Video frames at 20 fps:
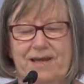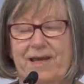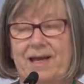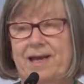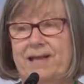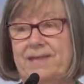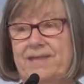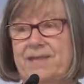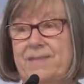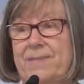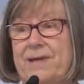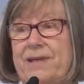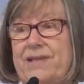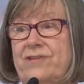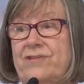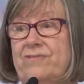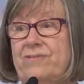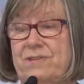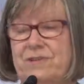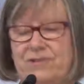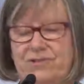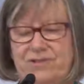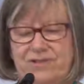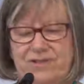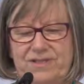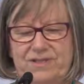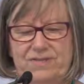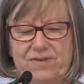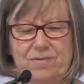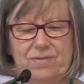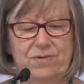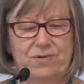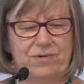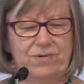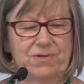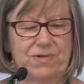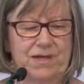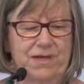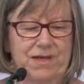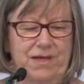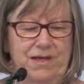and in the major religions of the world,